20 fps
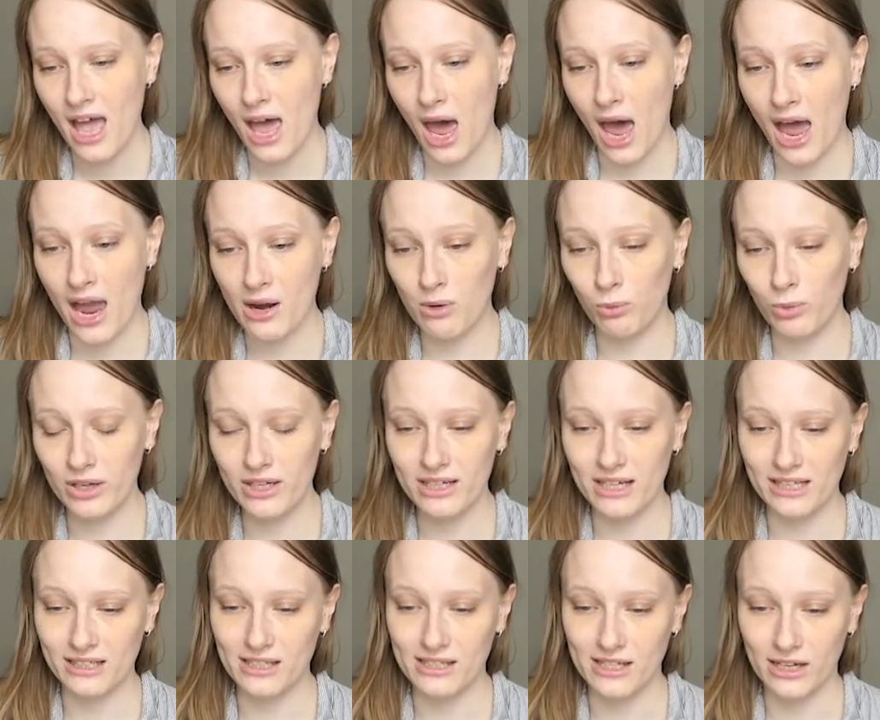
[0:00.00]
I wouldn't
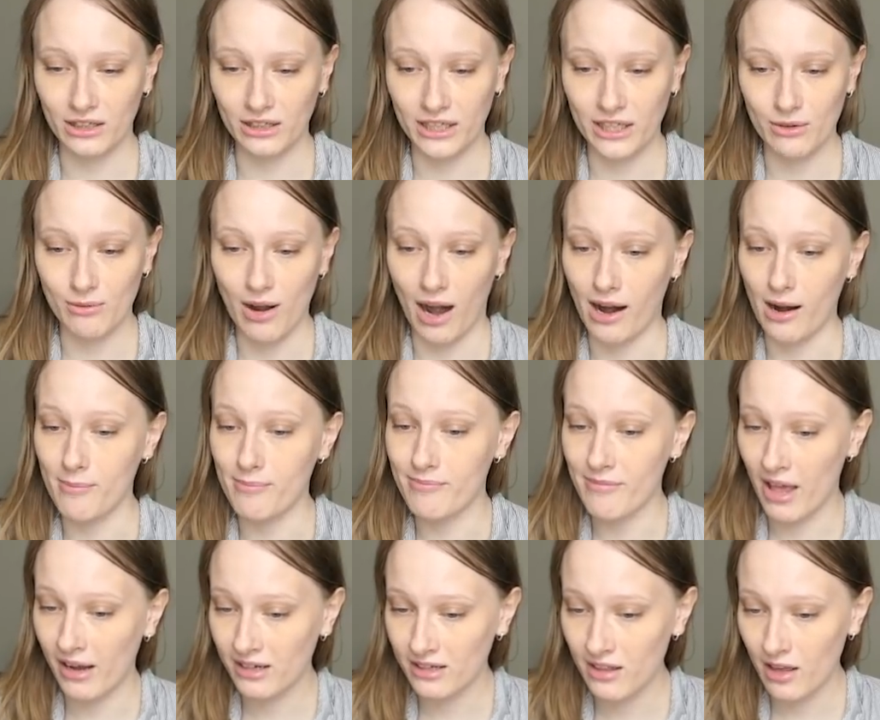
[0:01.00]
necessarily
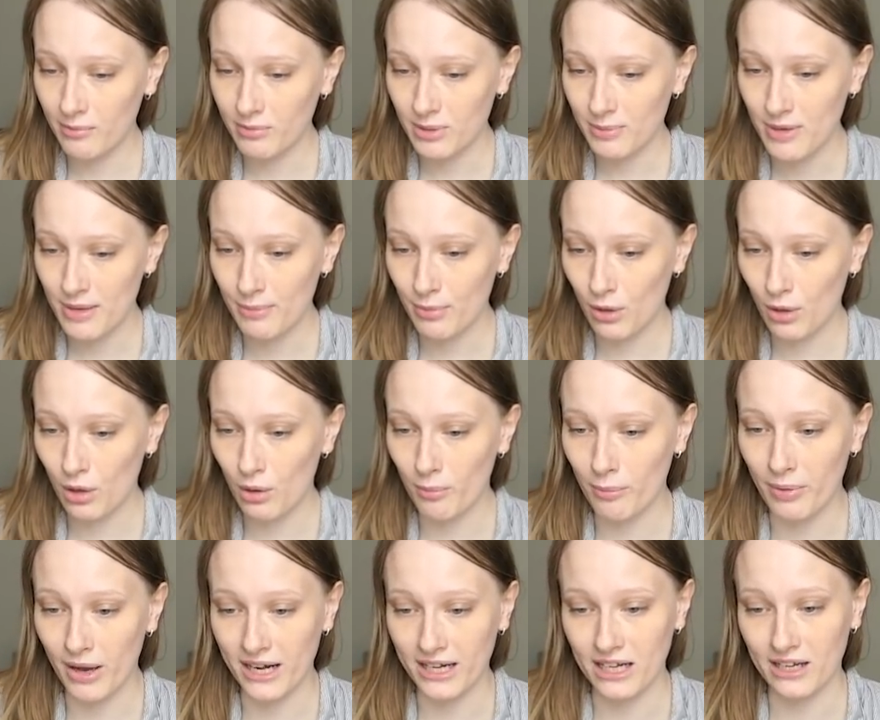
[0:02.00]
recommend them to people,
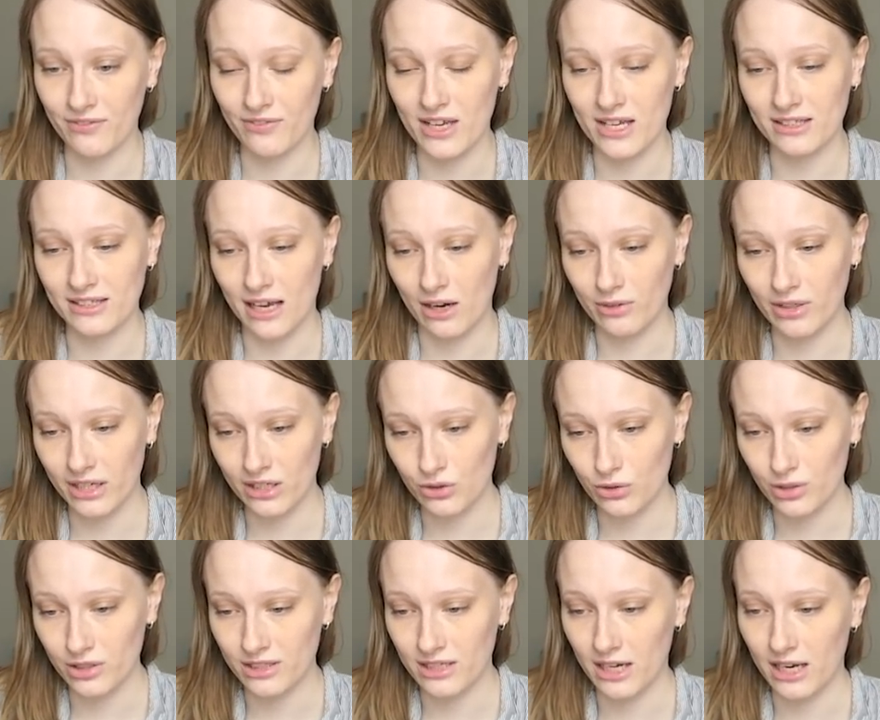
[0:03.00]
but if they sound
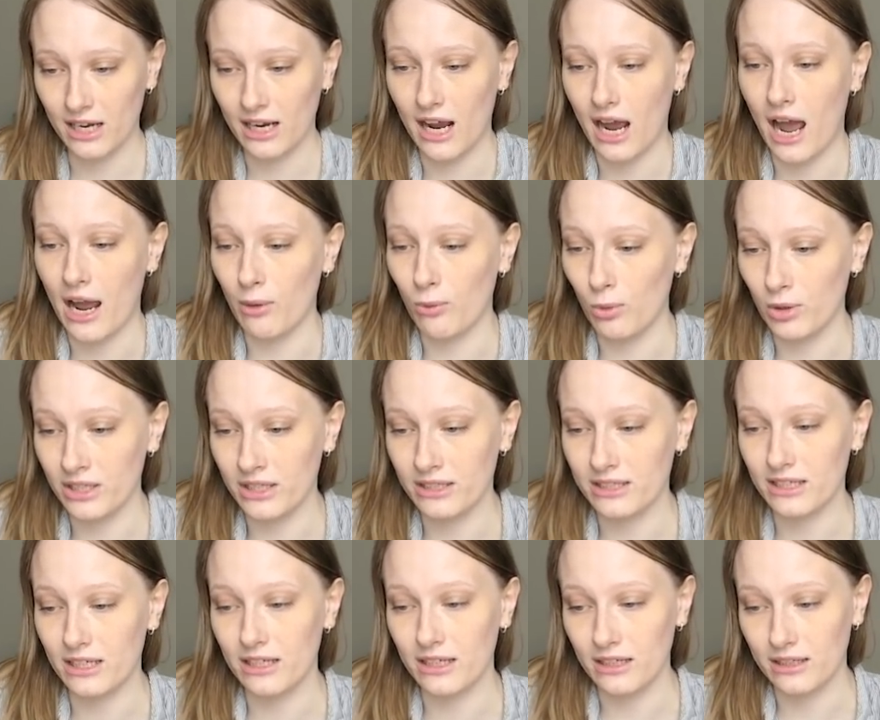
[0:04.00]
interesting, I
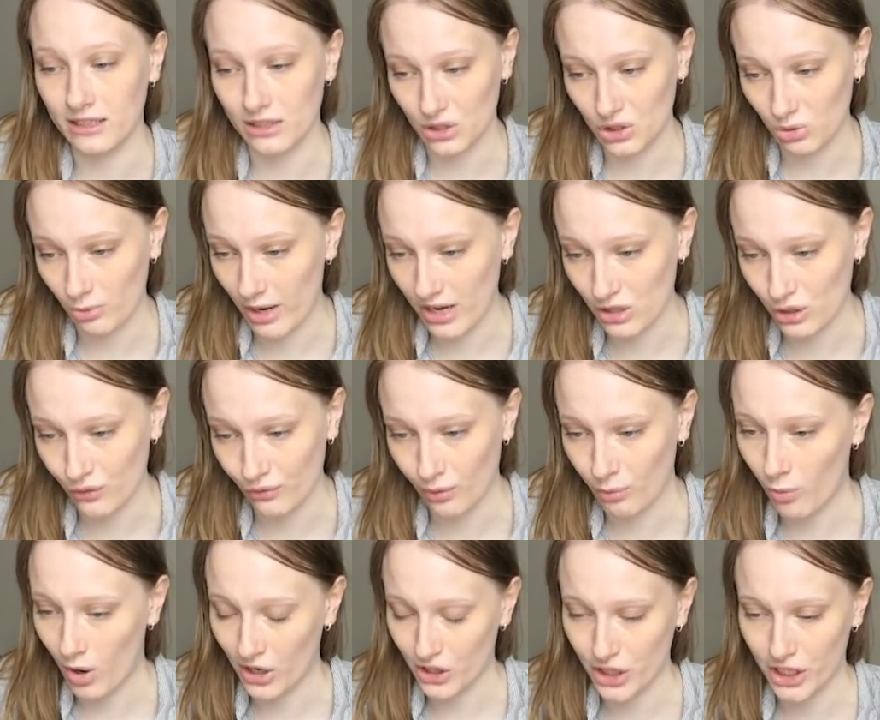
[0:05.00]
wouldn't dissuade you from
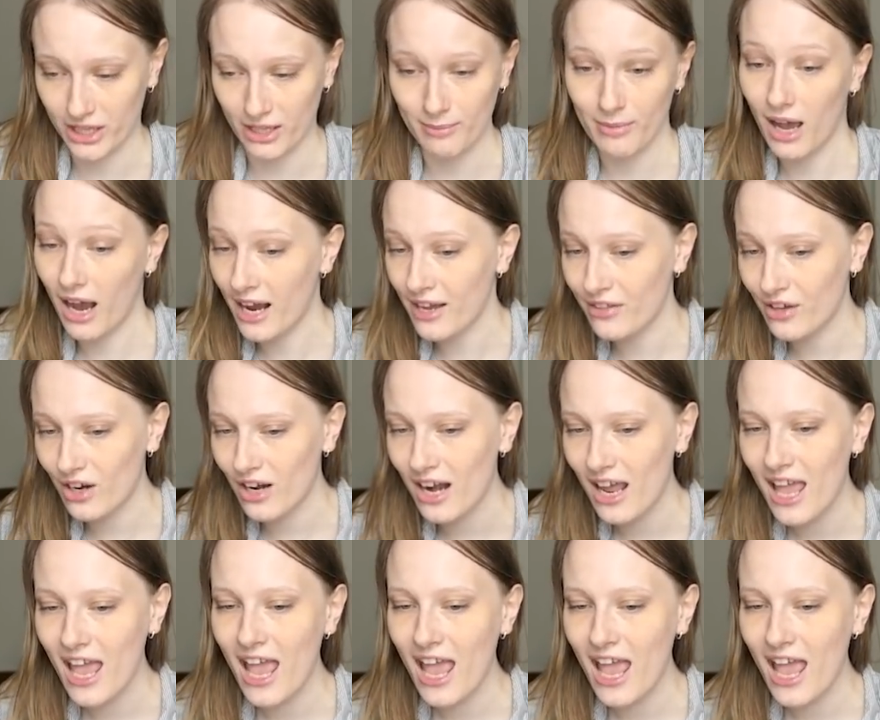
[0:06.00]
watching them either.